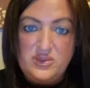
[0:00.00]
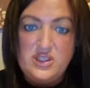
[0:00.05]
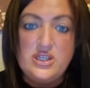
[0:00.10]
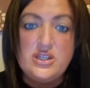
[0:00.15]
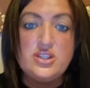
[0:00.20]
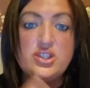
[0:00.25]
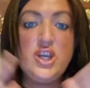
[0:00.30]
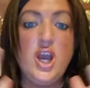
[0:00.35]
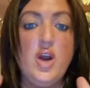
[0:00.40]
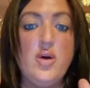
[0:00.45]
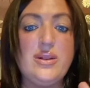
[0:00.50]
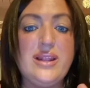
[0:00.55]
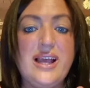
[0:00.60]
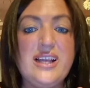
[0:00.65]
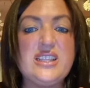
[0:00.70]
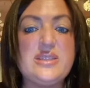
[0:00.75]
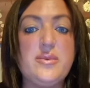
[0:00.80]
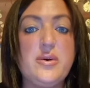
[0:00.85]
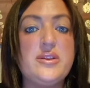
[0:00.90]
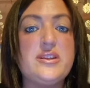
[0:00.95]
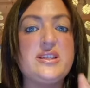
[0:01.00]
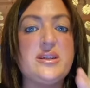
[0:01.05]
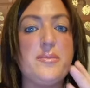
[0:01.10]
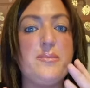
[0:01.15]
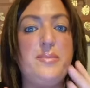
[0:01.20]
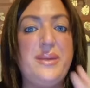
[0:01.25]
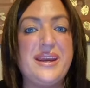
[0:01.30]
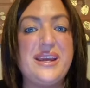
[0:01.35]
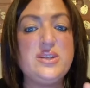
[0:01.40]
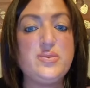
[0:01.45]
So last month's
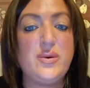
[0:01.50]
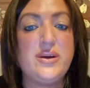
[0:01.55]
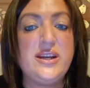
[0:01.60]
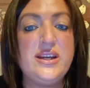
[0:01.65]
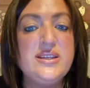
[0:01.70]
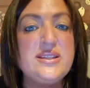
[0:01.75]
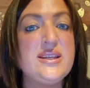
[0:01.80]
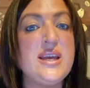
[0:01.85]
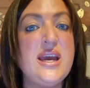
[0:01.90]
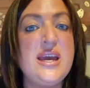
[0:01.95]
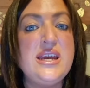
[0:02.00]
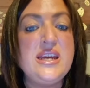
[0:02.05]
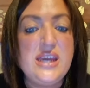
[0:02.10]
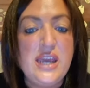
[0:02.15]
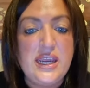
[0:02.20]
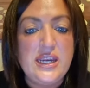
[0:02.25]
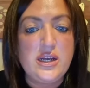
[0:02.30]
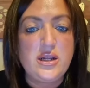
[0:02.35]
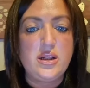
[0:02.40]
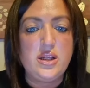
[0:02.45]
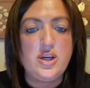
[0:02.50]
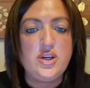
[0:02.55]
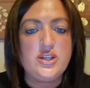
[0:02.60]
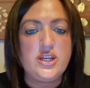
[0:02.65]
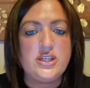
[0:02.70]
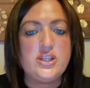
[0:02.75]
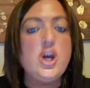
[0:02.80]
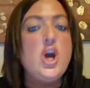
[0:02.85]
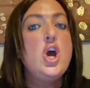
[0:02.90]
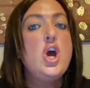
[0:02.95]
biggest winners
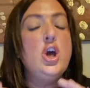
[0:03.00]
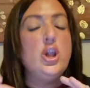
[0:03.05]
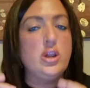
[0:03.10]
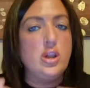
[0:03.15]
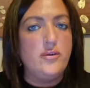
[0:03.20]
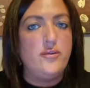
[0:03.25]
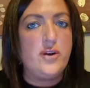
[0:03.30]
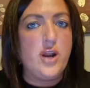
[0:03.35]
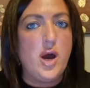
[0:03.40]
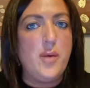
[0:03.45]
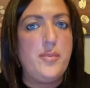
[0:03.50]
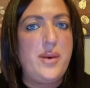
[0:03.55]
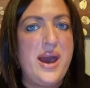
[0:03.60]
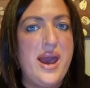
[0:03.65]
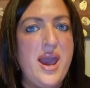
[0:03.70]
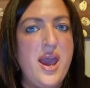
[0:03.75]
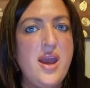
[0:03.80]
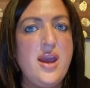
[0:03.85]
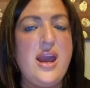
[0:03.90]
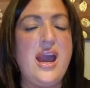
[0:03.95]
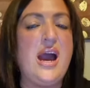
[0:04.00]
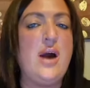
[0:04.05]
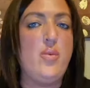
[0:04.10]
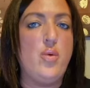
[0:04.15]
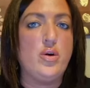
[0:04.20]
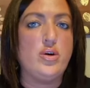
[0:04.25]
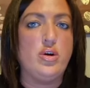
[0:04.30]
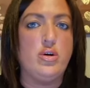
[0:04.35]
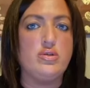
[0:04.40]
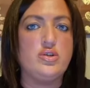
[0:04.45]
included Love A Lot Bear at
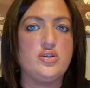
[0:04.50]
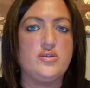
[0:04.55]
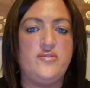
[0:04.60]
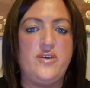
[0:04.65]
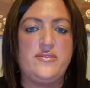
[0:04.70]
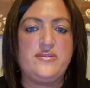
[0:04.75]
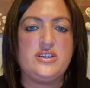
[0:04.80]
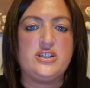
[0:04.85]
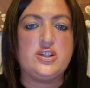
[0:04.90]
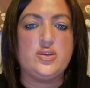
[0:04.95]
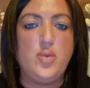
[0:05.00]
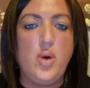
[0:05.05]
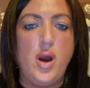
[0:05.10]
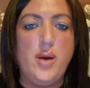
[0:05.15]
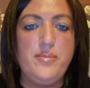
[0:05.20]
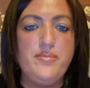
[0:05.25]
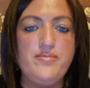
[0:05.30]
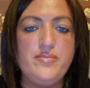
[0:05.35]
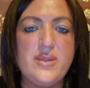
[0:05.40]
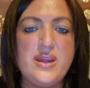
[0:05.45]
150 to 1,